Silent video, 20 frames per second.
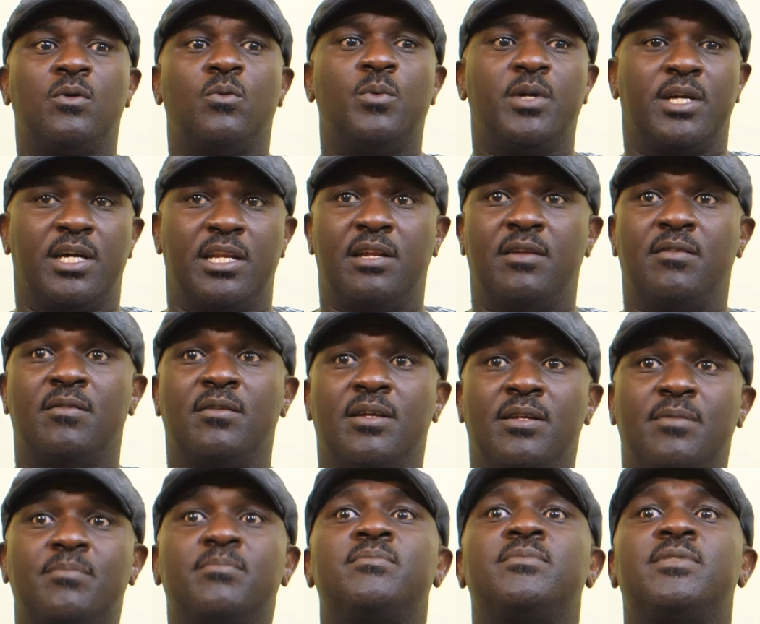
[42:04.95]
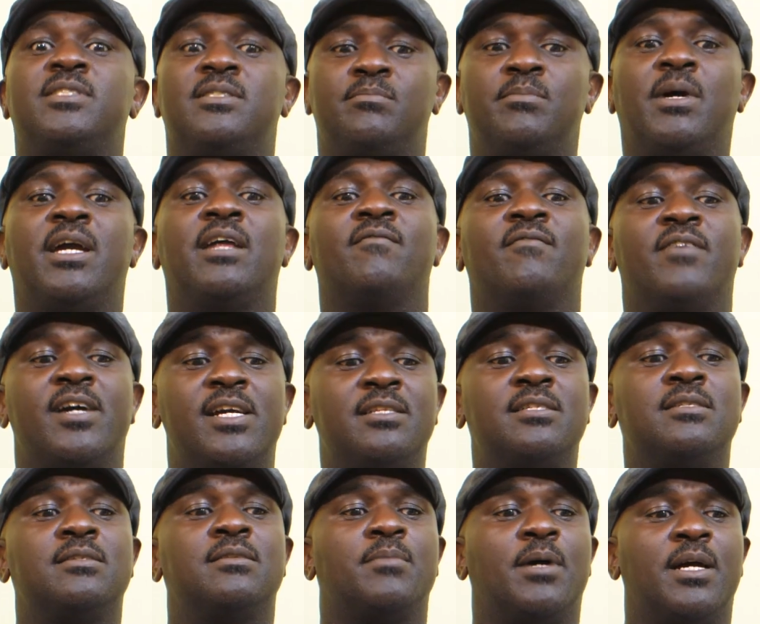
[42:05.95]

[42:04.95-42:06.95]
We can, by